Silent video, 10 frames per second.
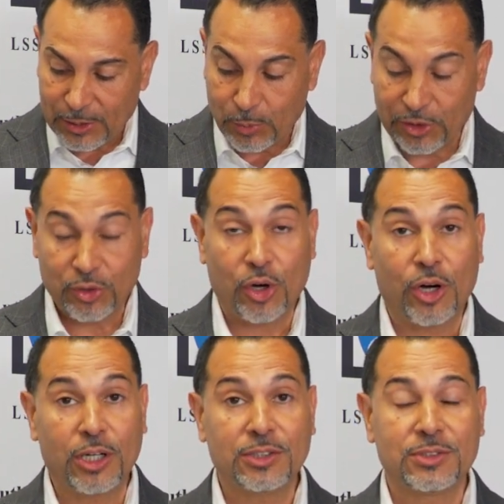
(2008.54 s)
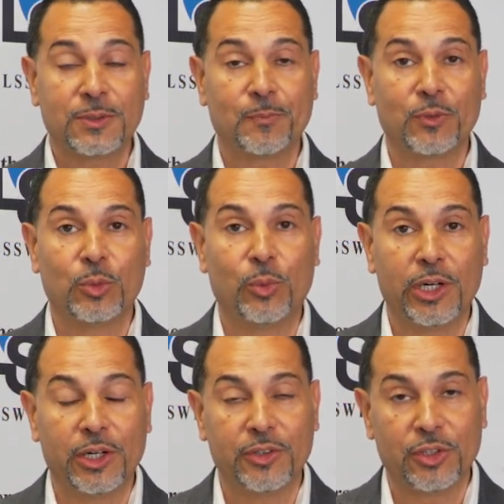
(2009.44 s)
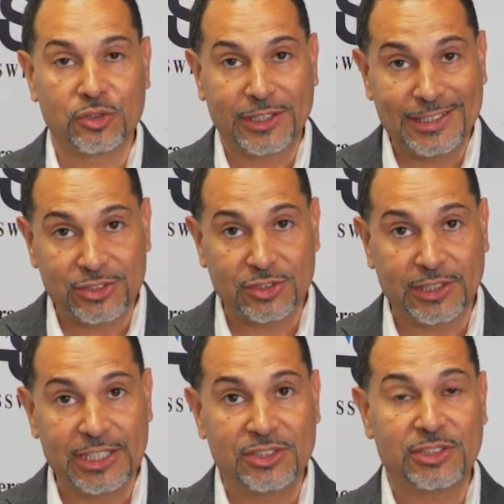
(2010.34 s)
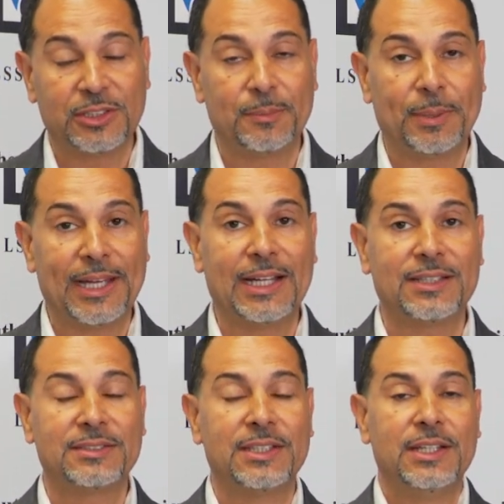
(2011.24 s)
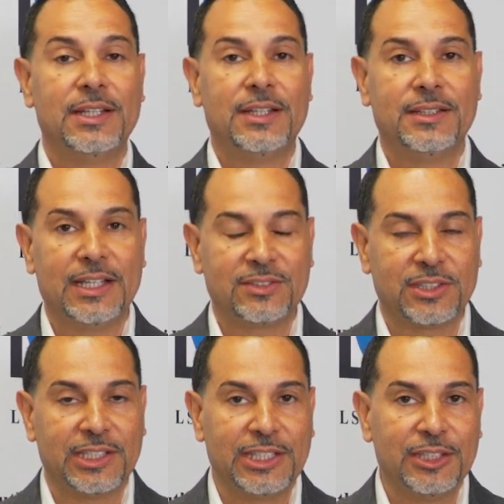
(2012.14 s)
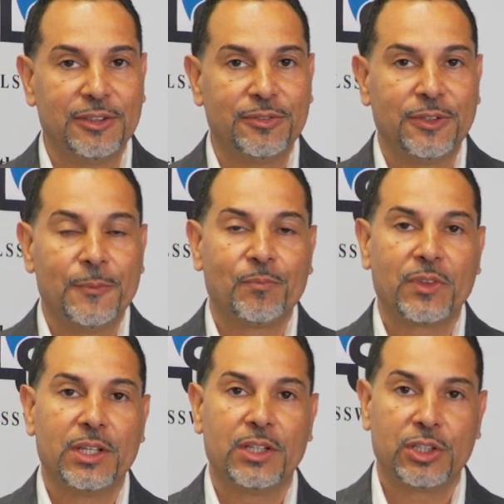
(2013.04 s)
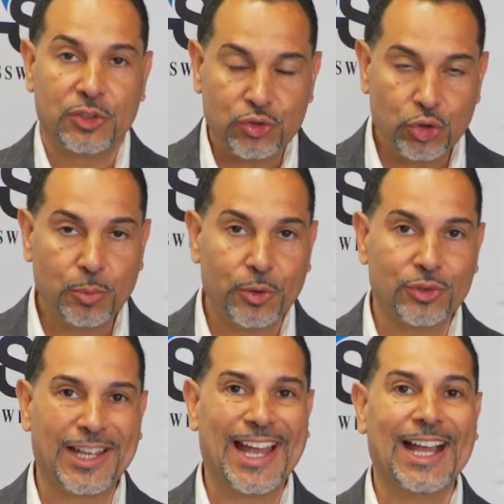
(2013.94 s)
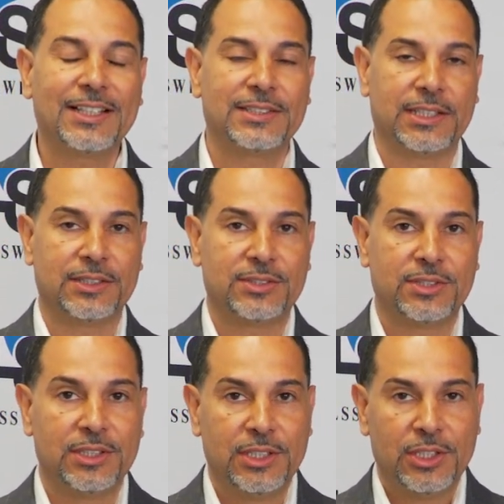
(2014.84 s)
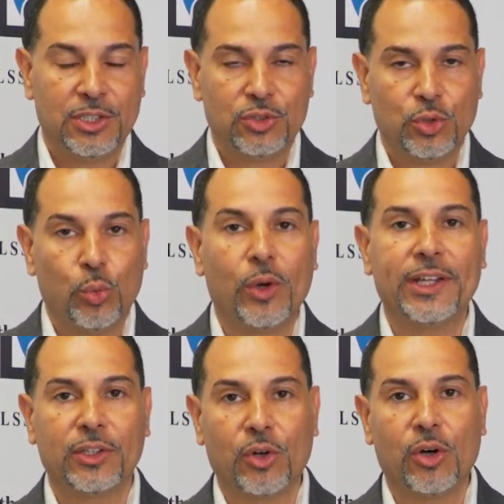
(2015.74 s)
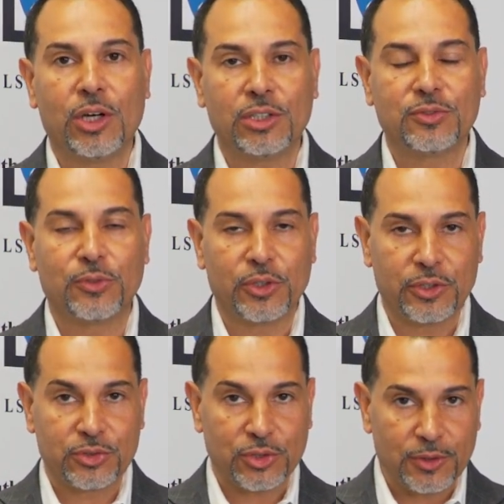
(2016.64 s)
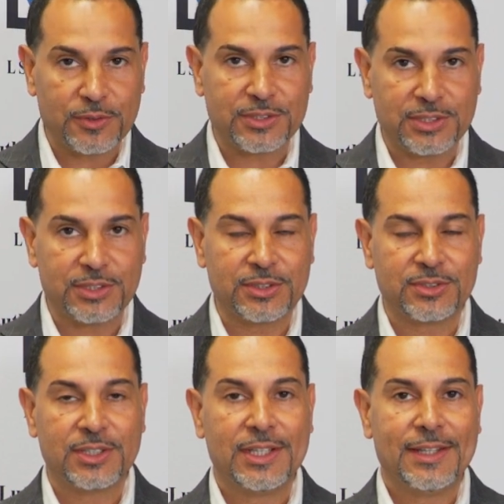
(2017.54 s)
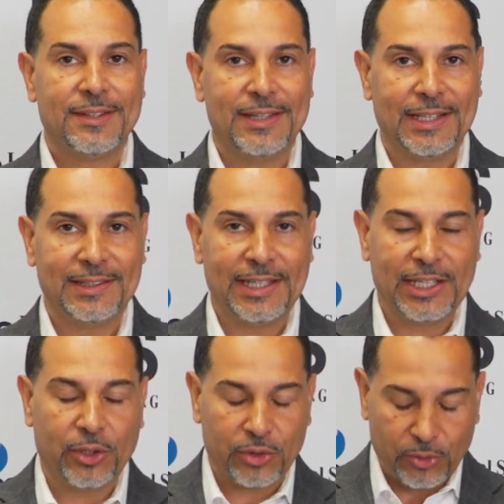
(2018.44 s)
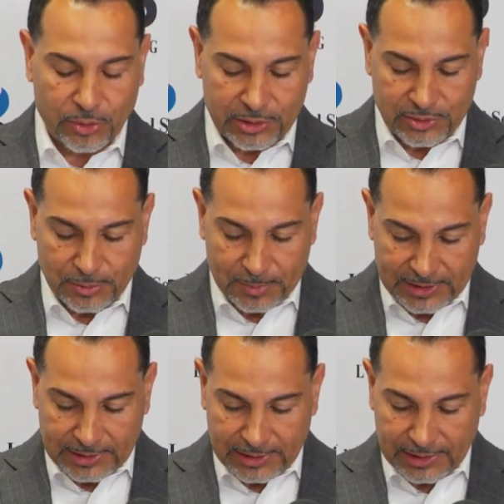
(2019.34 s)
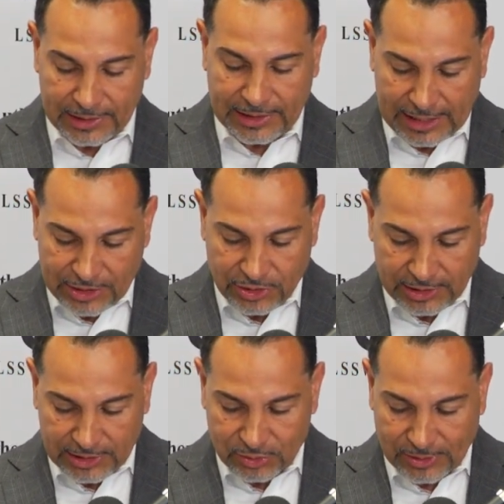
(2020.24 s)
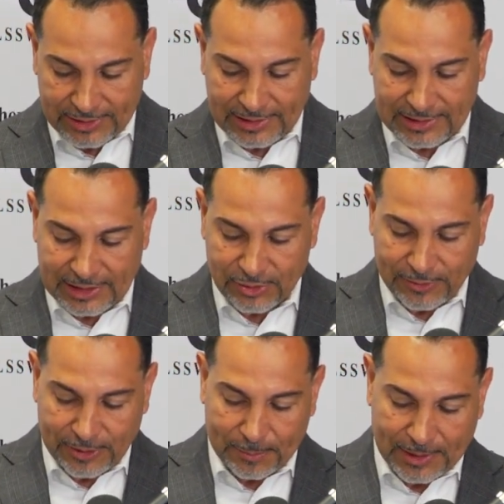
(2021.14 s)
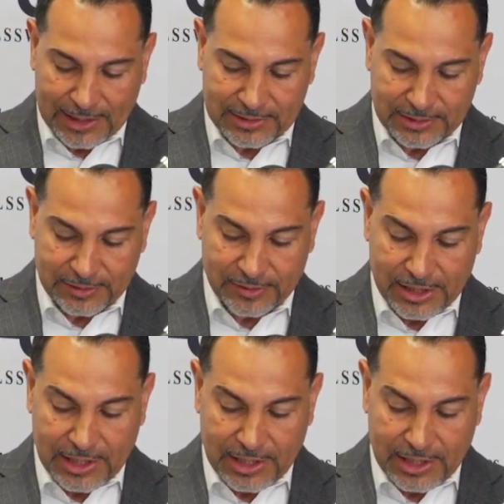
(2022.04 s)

with cost, where there's legislation passed that's going to give consumers access to what it costs for the services that they are going to be engaging in. So I think that's very positive.